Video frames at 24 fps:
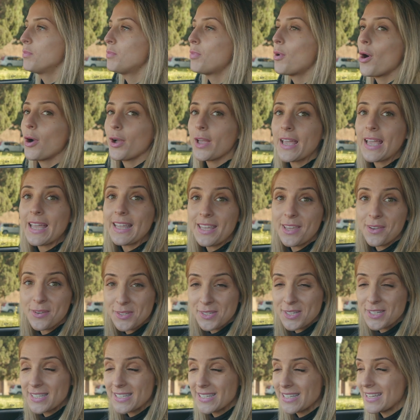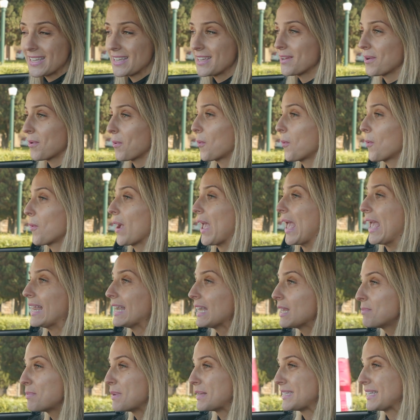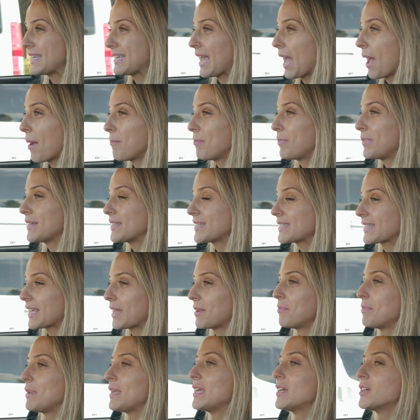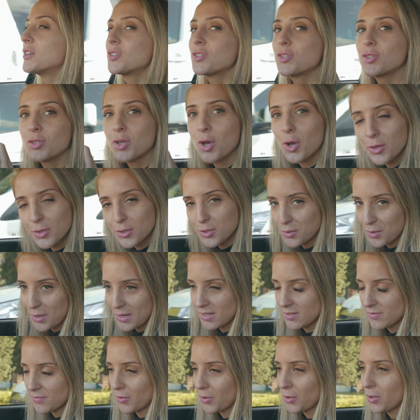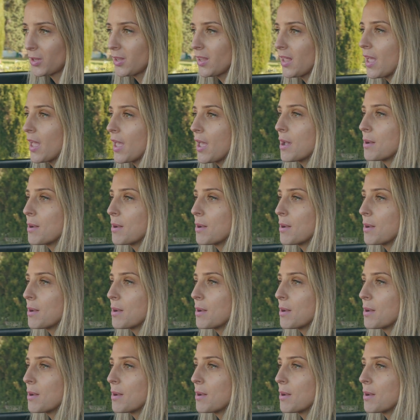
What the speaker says: Parking at UCT or any busy campus can be so stressful.